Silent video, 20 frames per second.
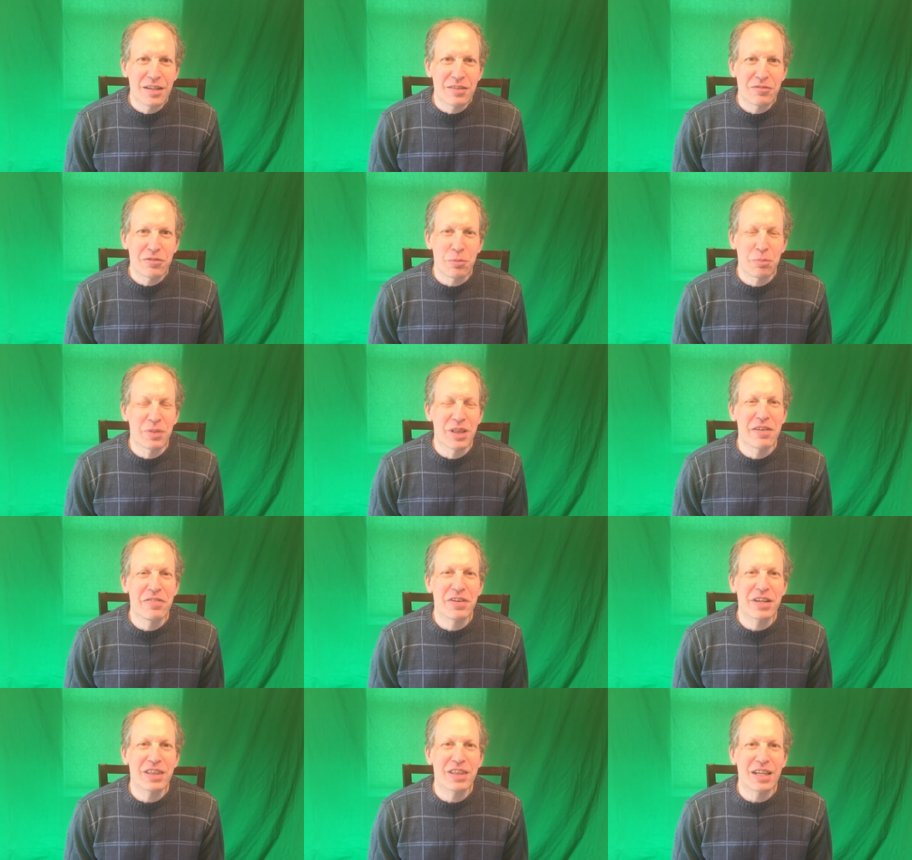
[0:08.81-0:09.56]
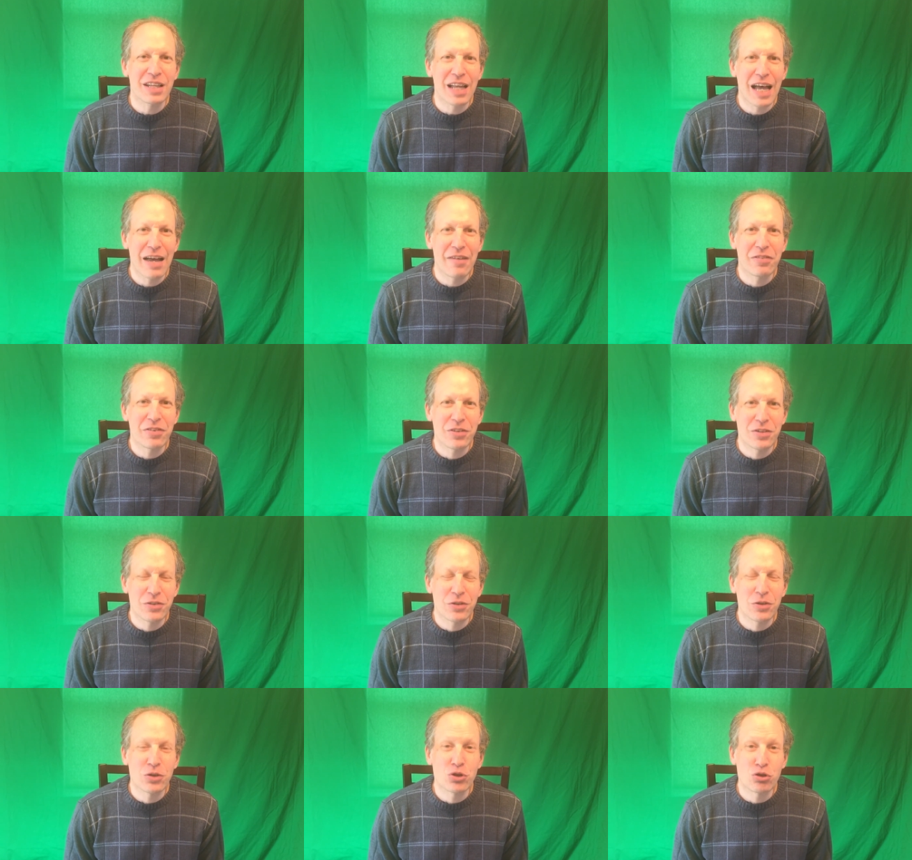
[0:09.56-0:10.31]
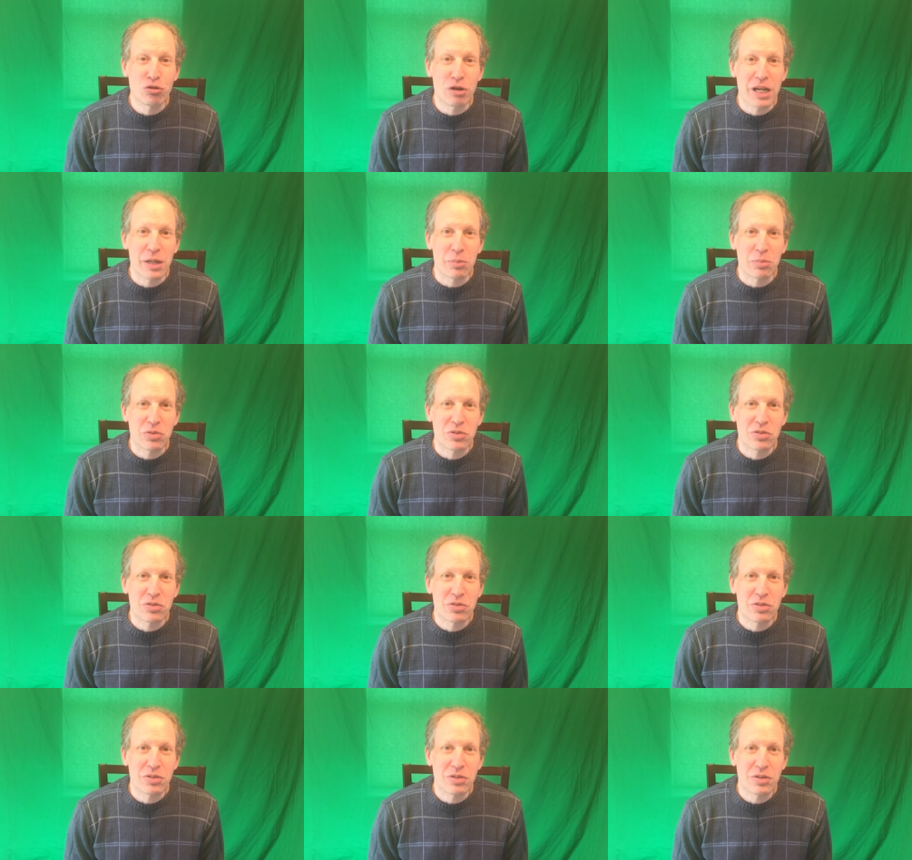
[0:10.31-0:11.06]
from living the life of your
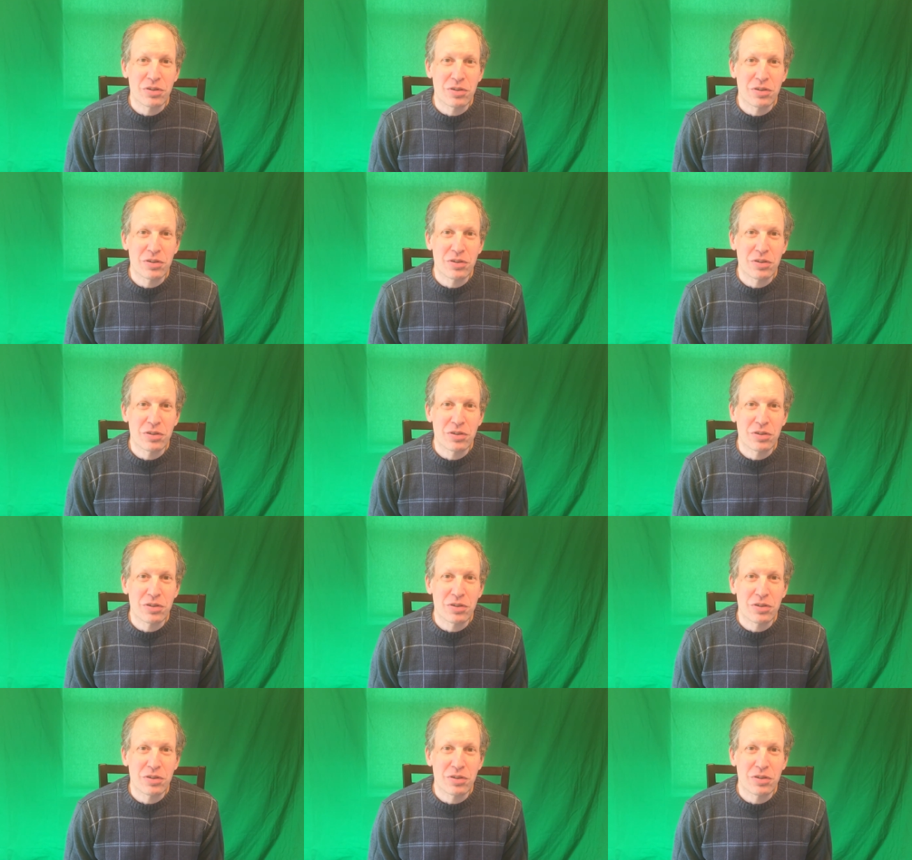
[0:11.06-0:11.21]
dreams?